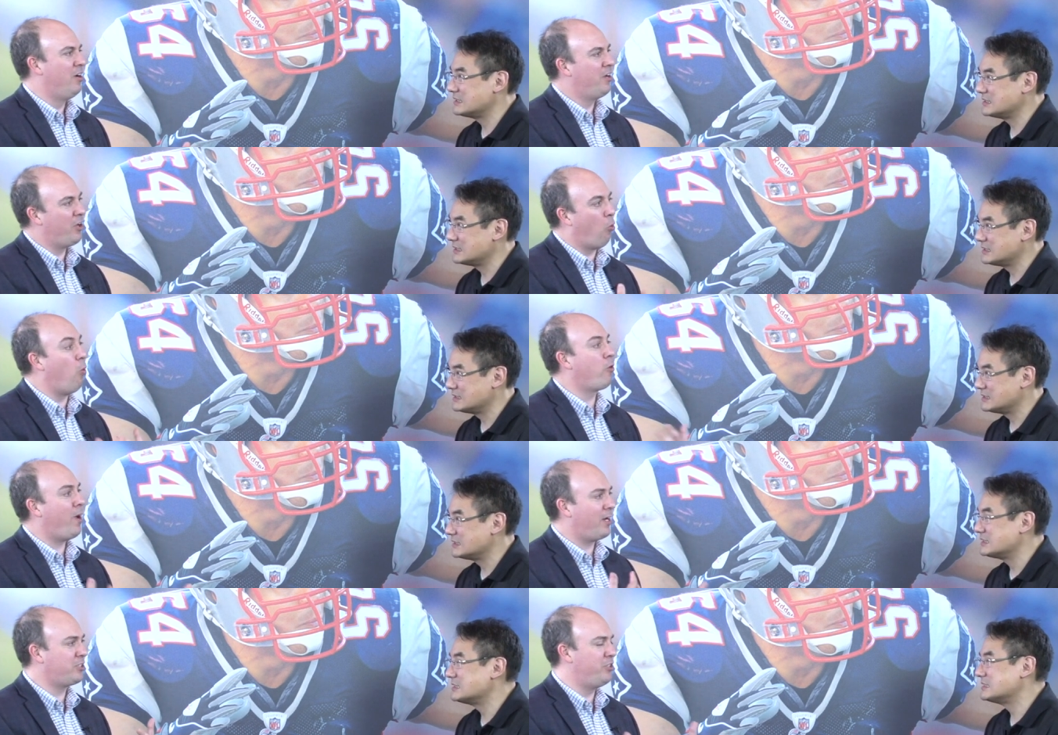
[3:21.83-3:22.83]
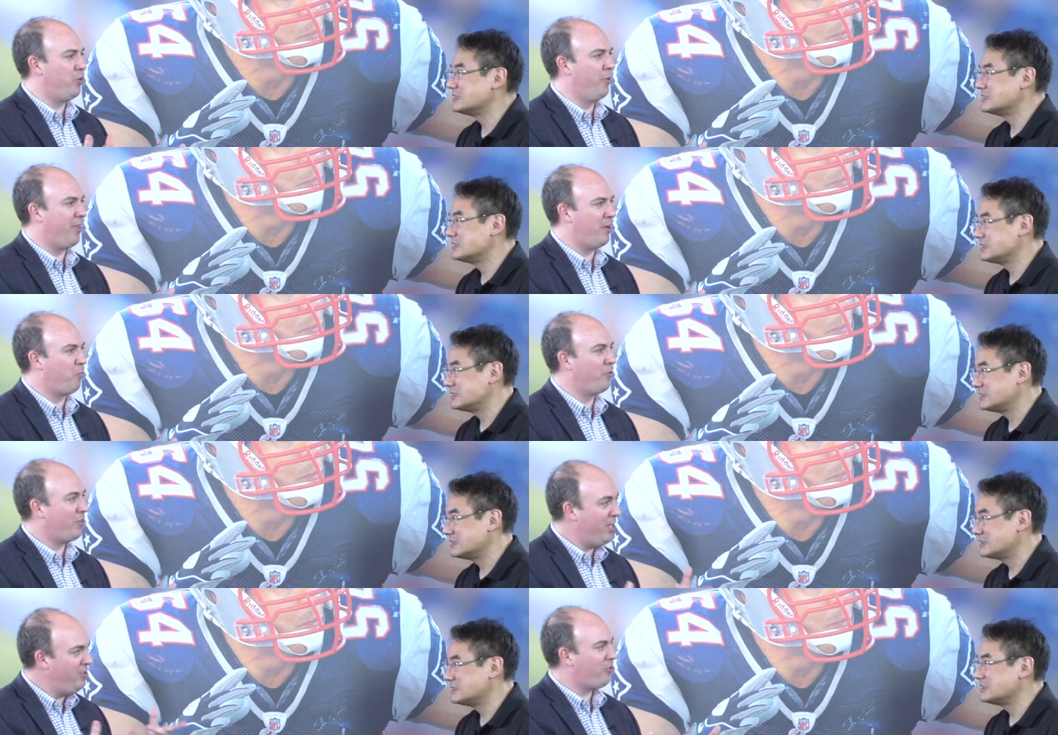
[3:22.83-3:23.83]
Speaker 1: You know, what do I actually do with it? What's
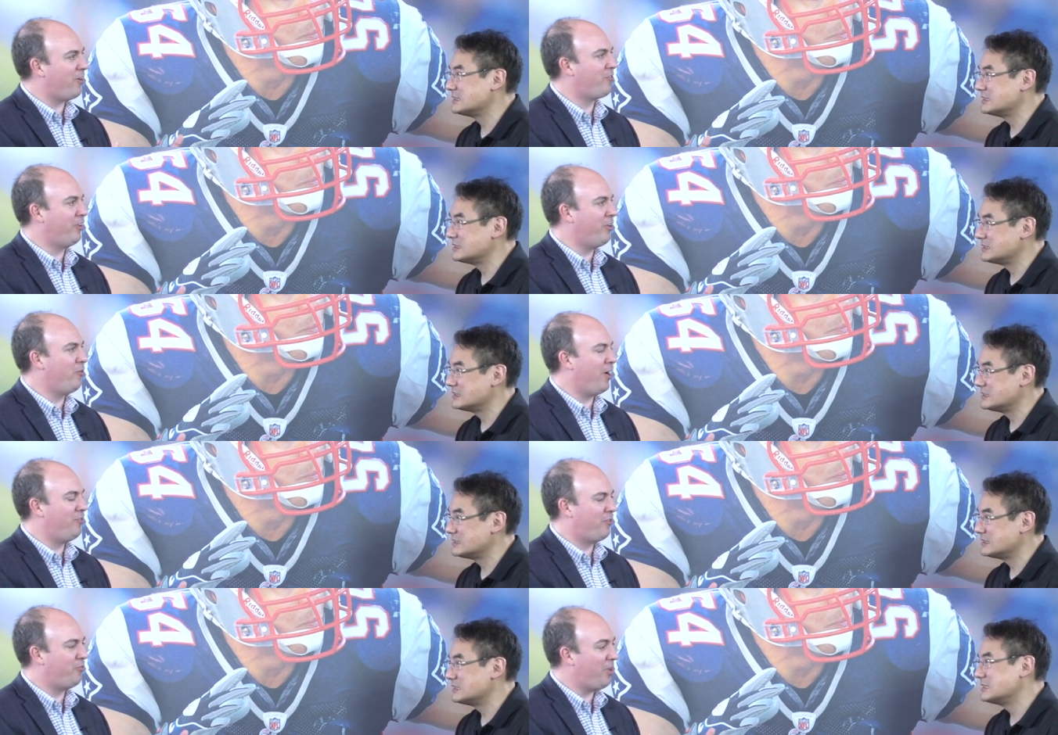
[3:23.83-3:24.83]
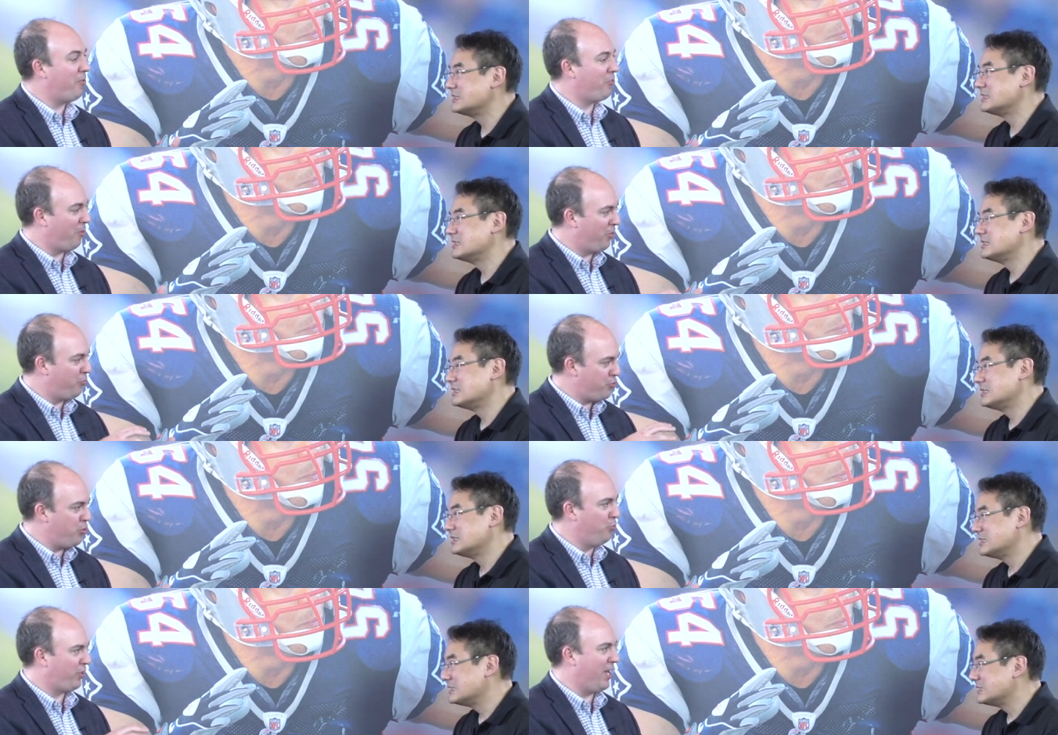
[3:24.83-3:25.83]
interesting you guys do, some of, some of those
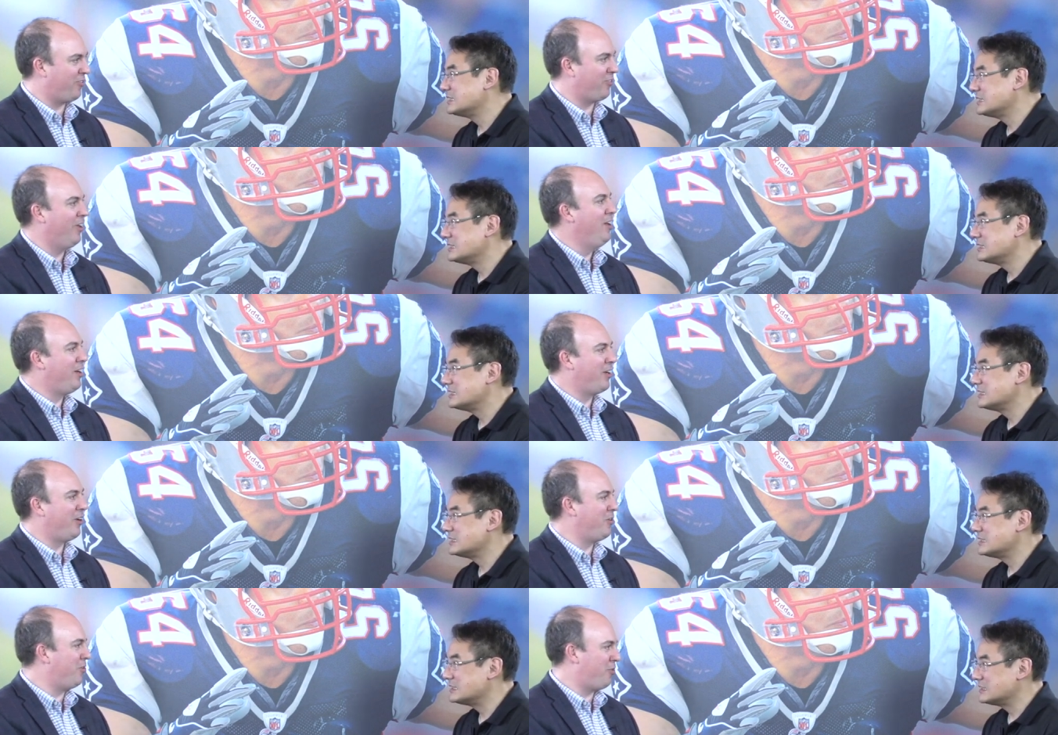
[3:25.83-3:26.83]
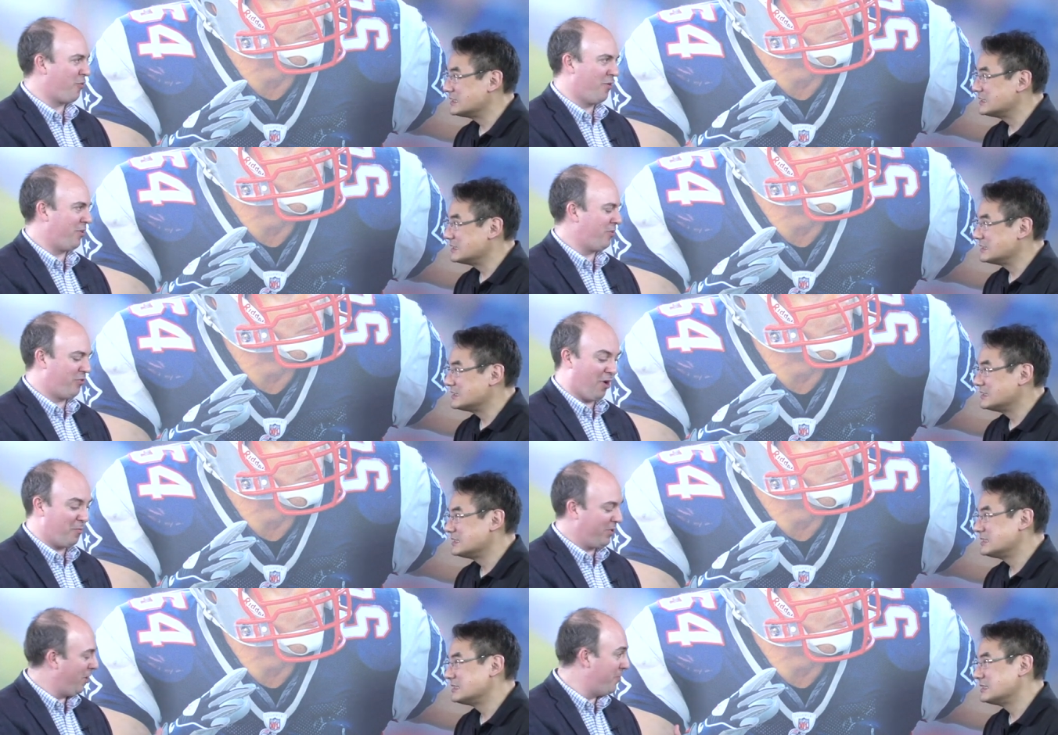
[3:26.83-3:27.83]
use cases. You know, you throw out, the, throw
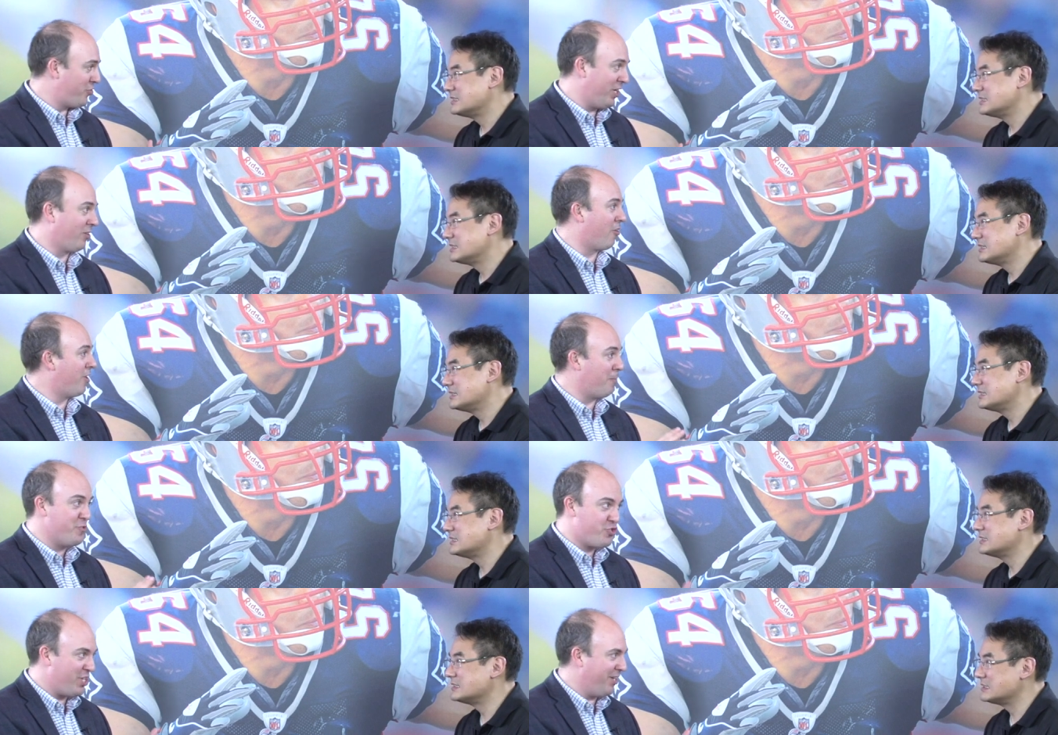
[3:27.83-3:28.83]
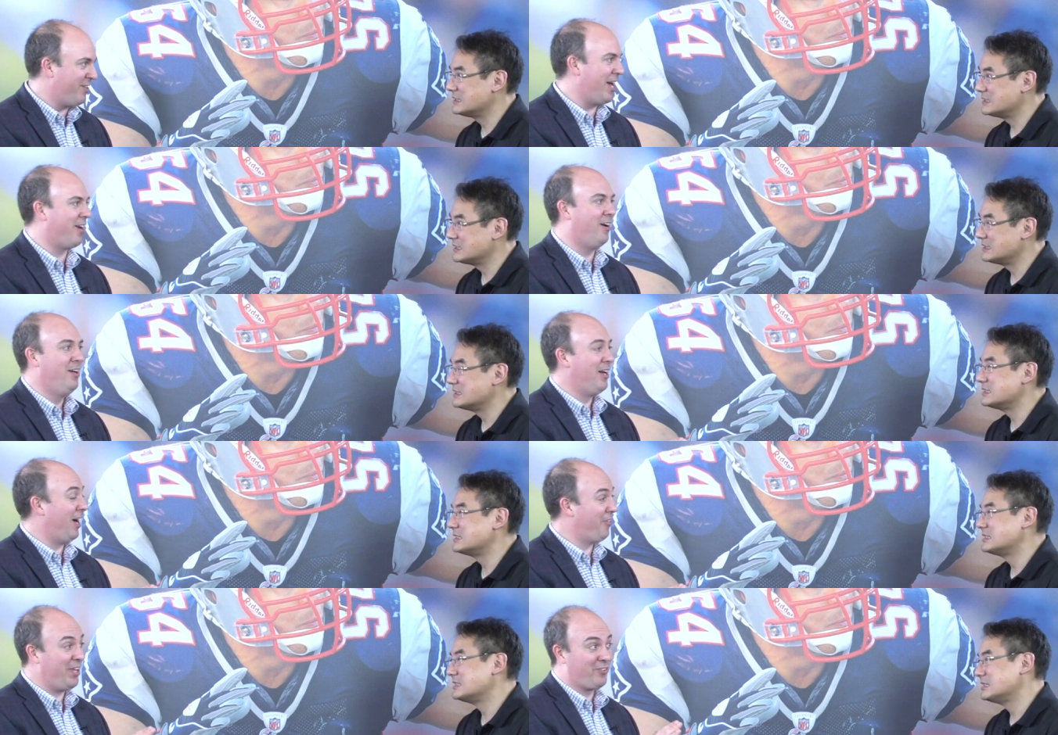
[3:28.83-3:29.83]
out you know, machine learning, machine data,
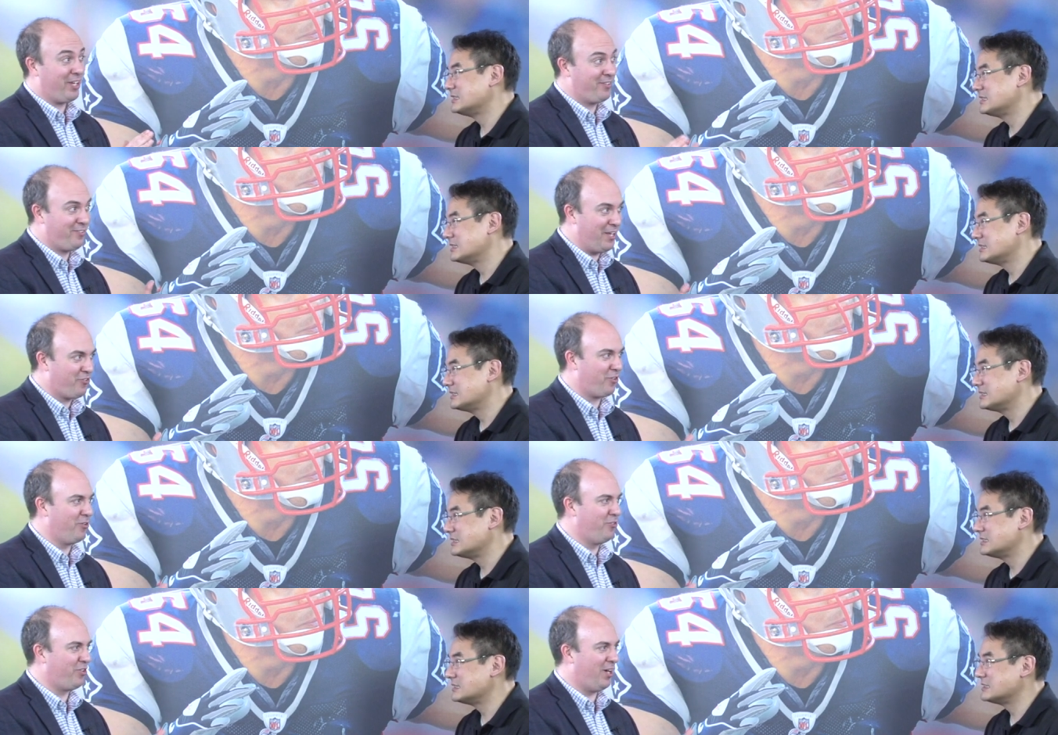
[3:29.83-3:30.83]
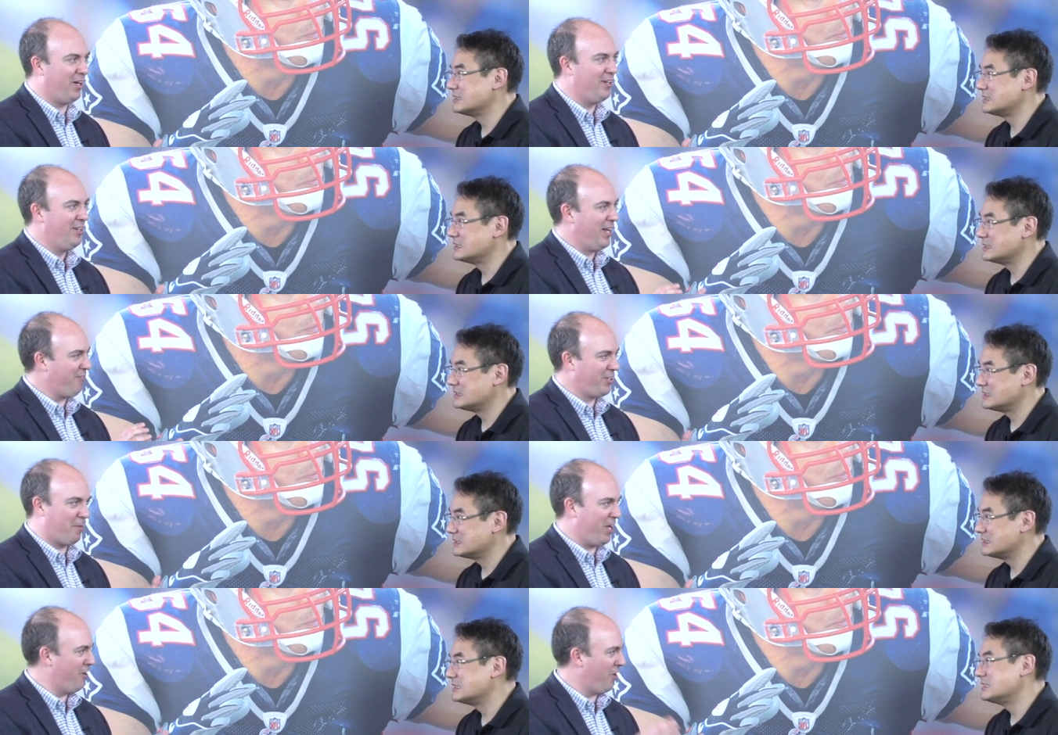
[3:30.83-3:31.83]
uh, things like sensors. Uh, every time
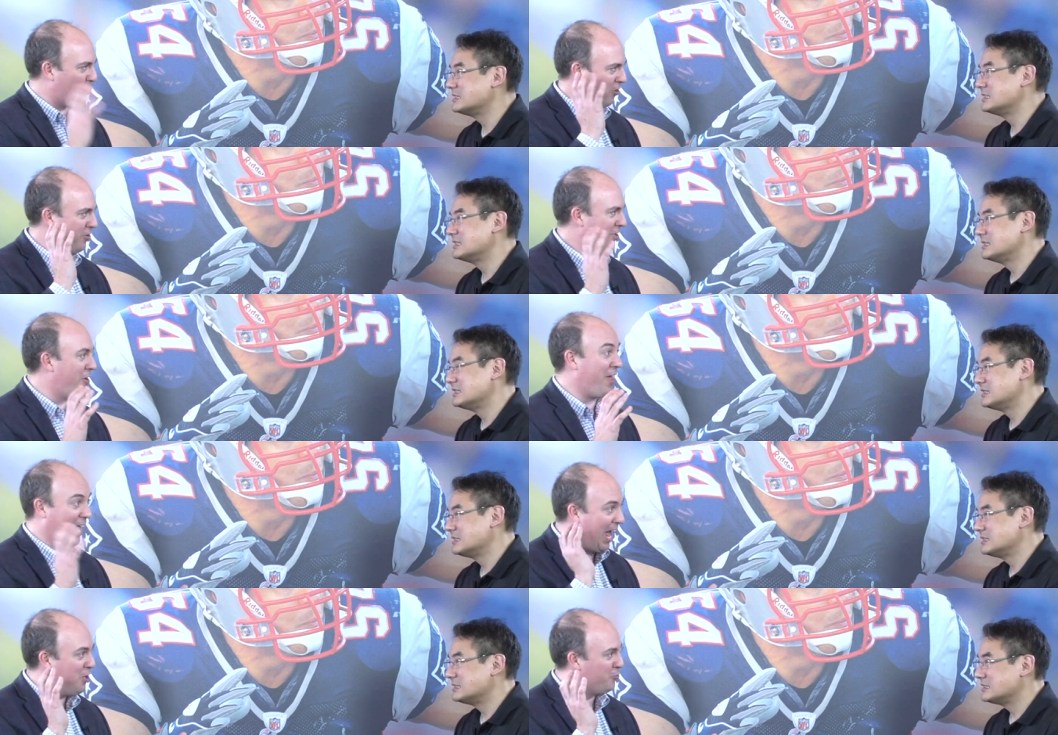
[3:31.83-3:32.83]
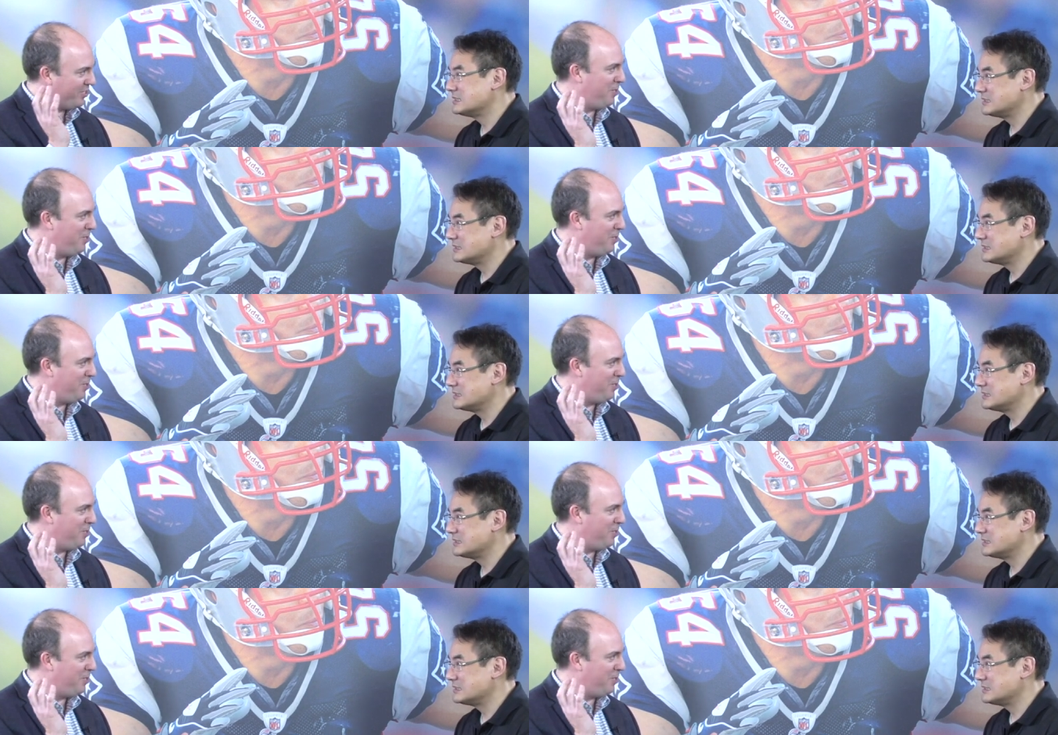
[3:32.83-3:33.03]
I hear that word, you know, that IoT